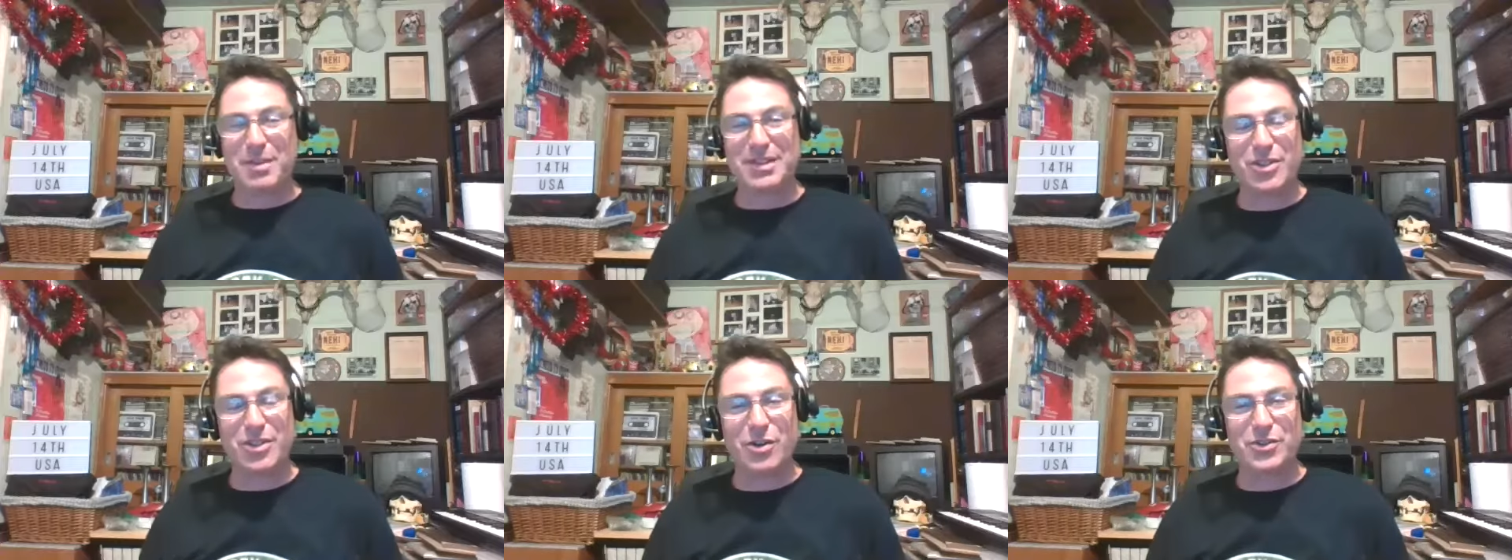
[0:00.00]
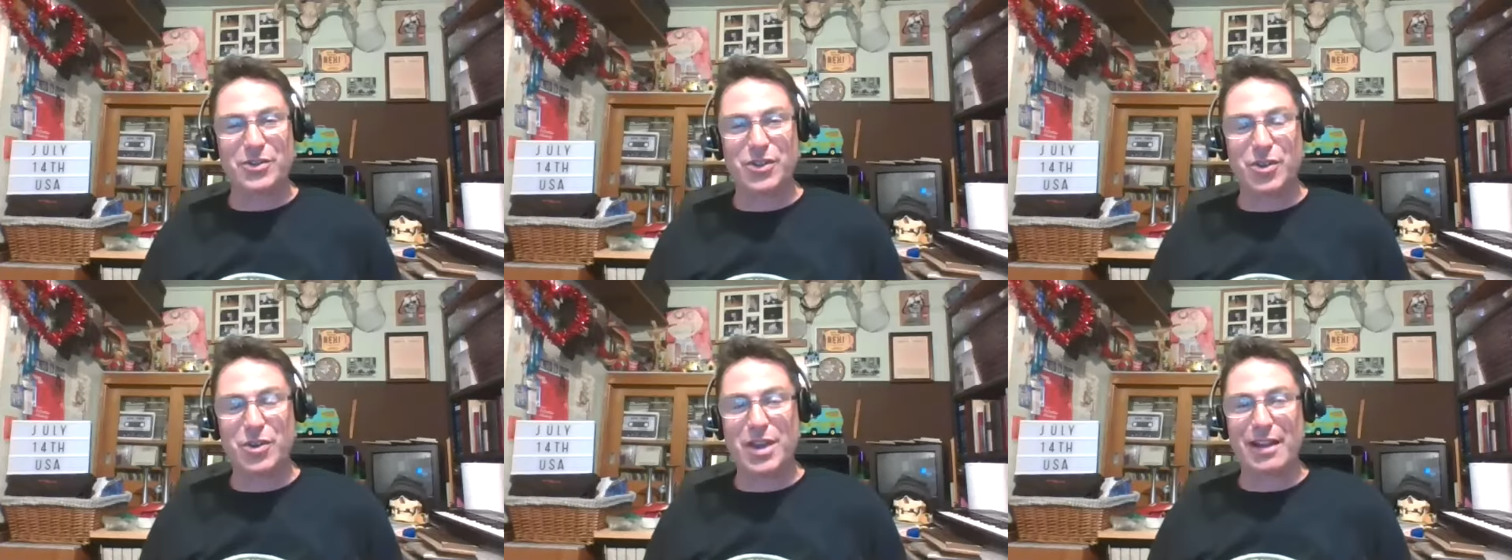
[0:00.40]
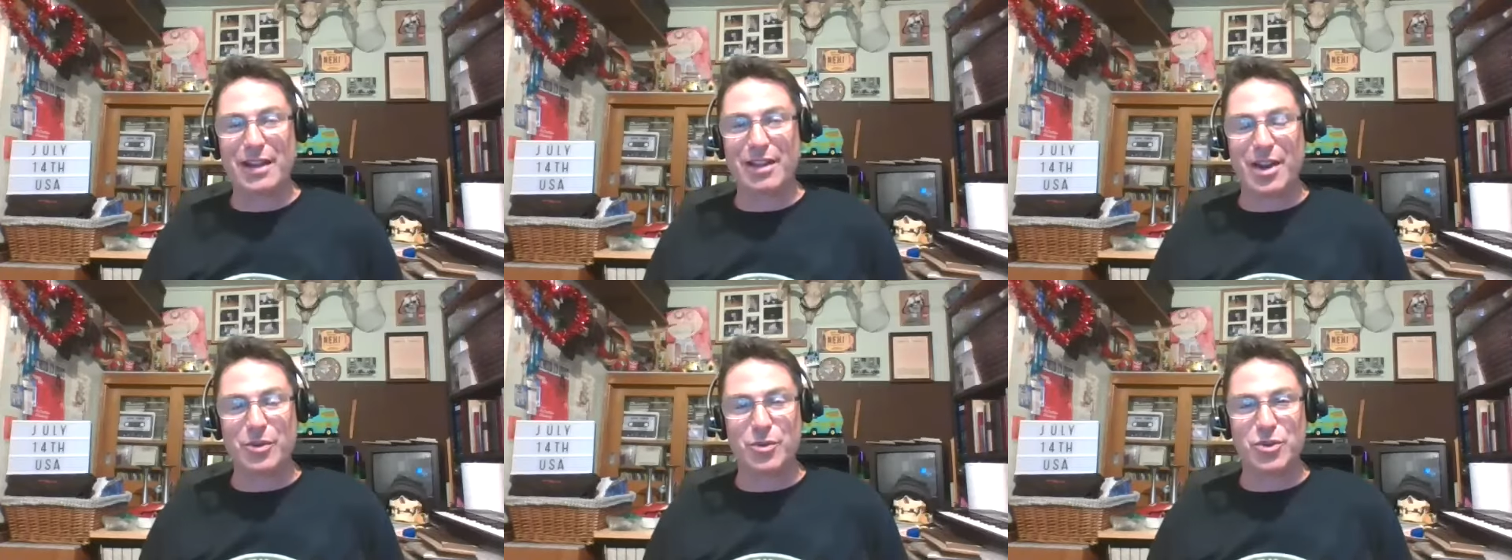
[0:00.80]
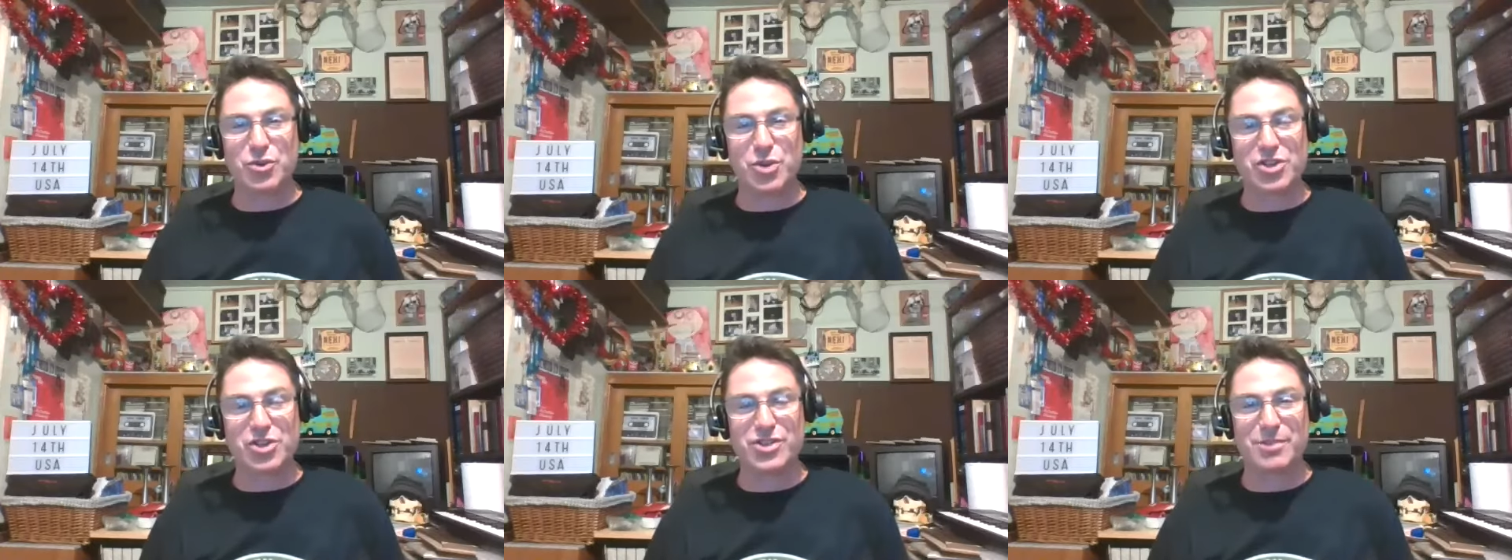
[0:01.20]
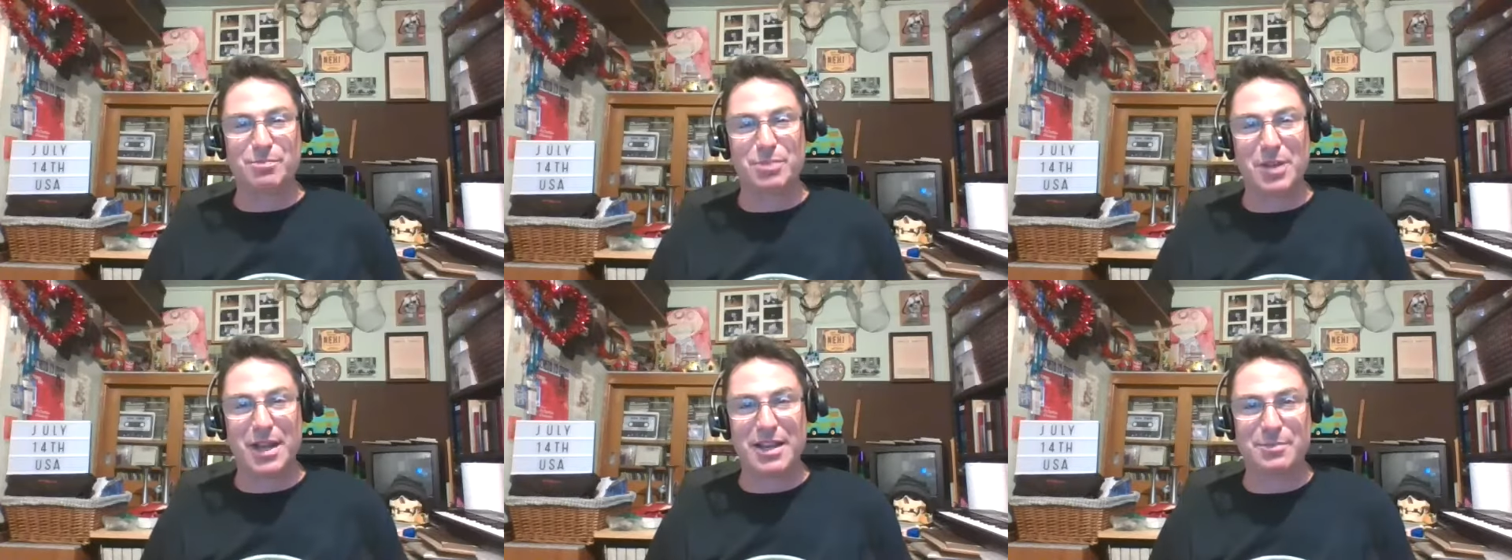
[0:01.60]
but so so you got a lot of restrictions in
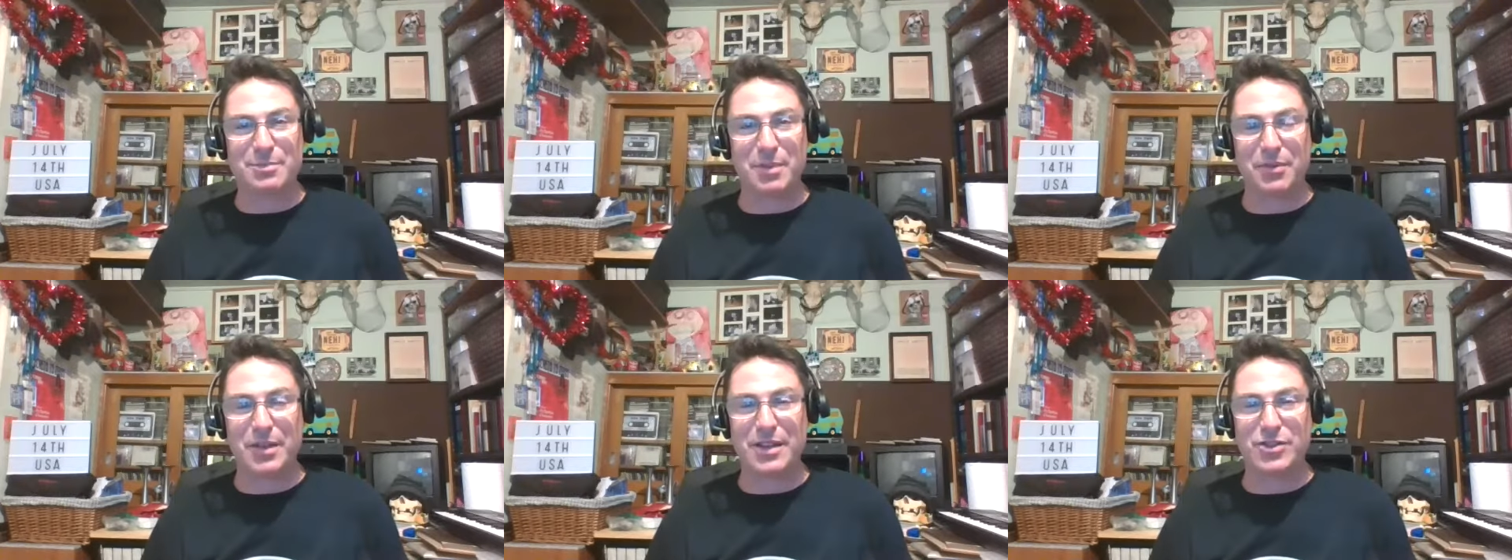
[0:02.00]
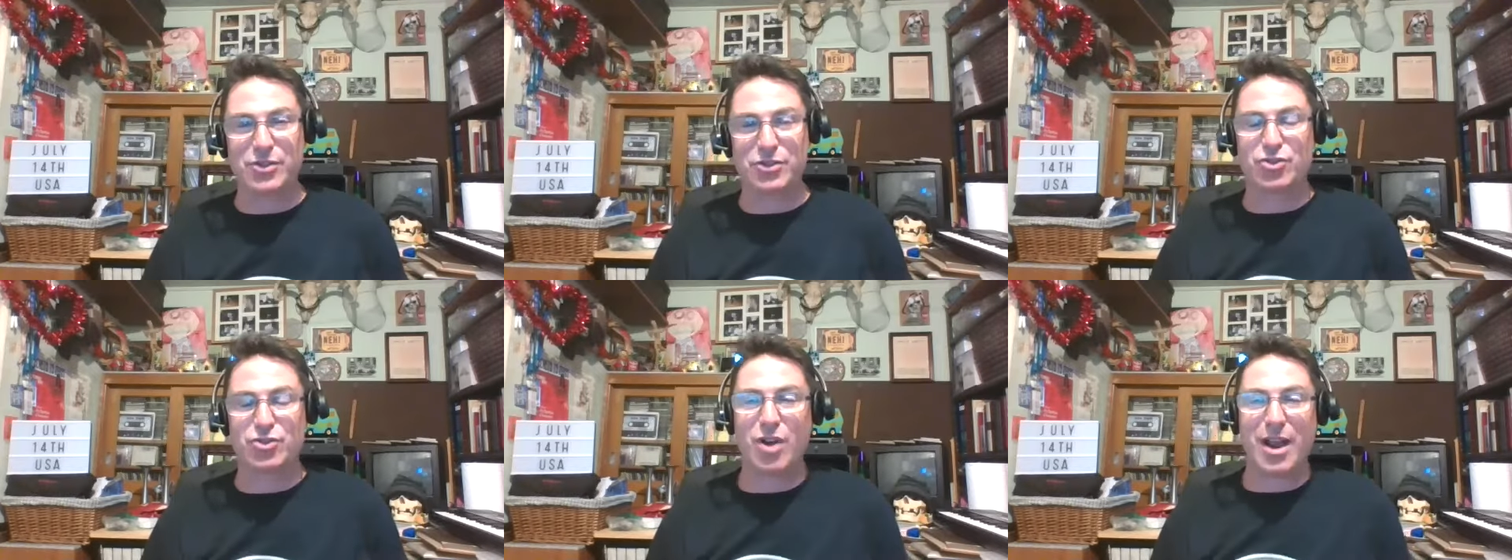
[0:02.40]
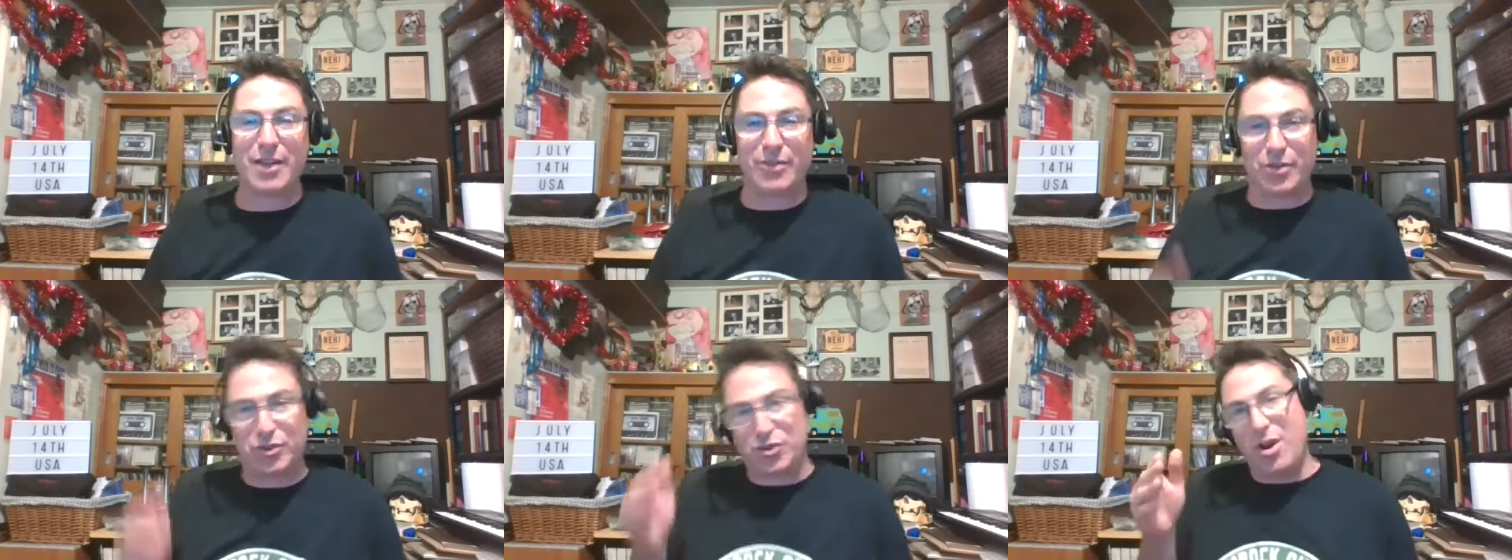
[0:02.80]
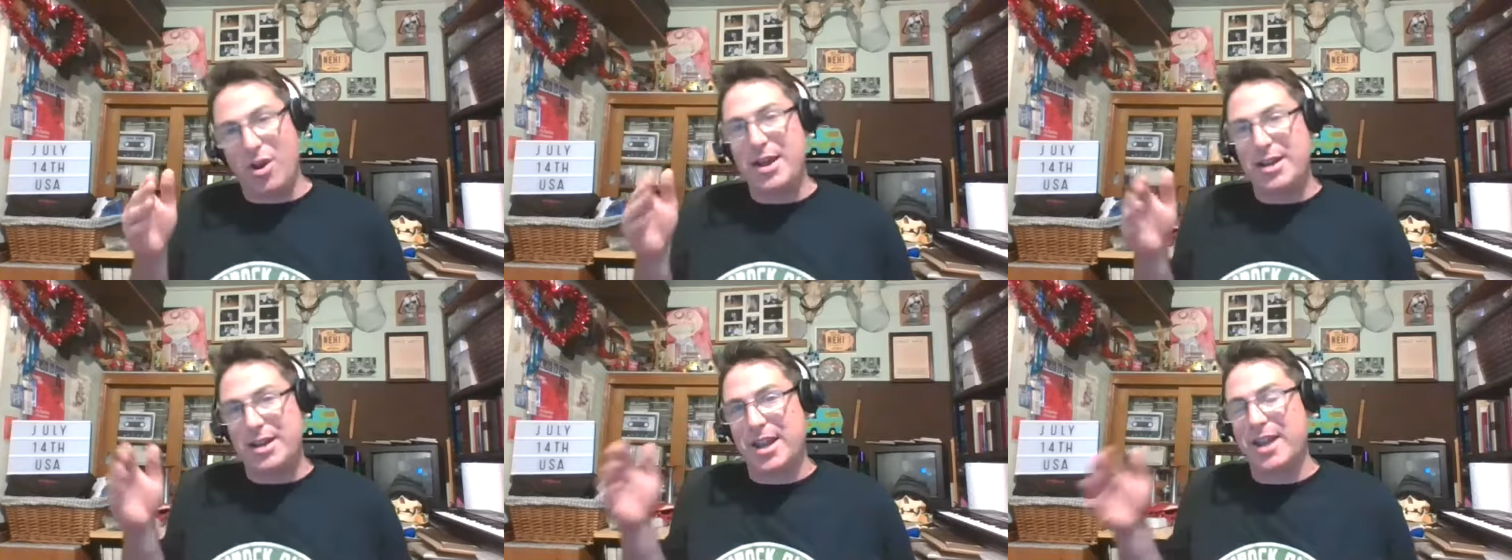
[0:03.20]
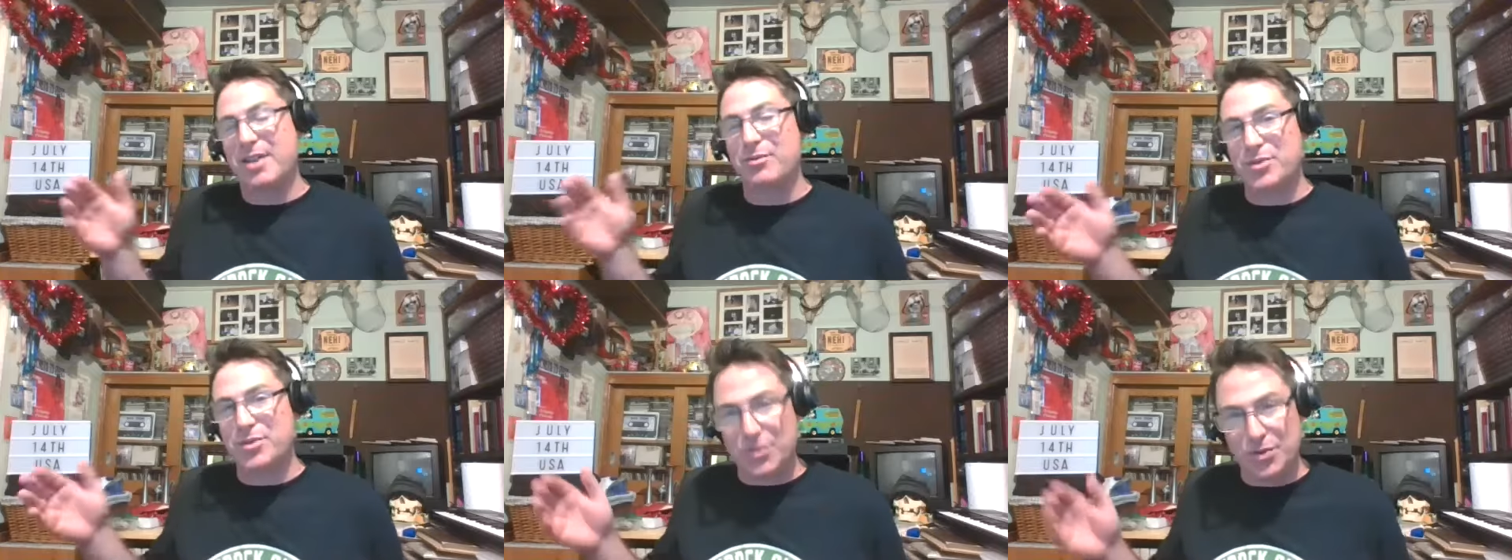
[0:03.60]
place but things are trying they're trying to kind
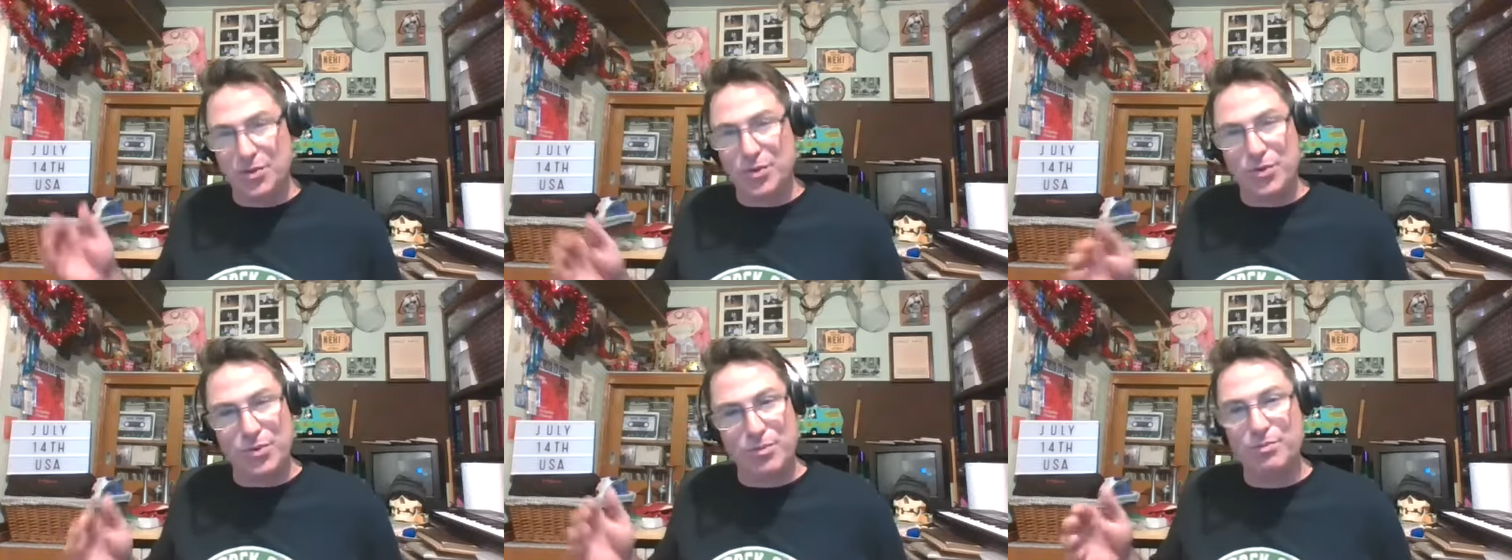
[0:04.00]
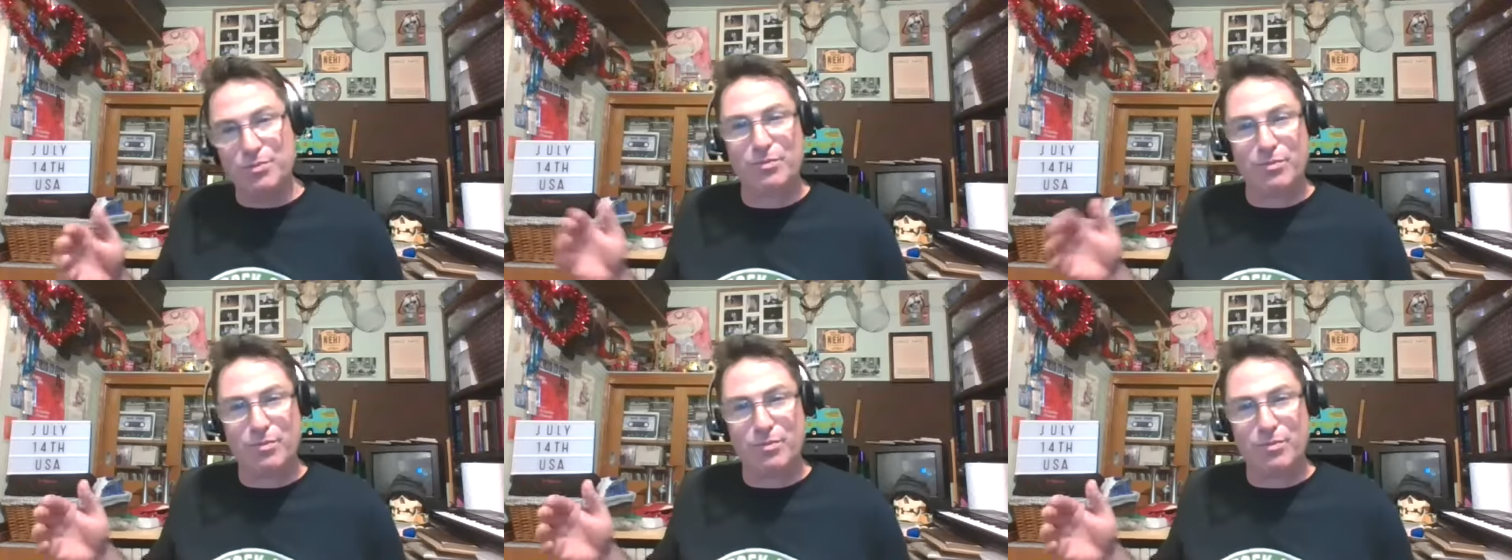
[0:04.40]
of resume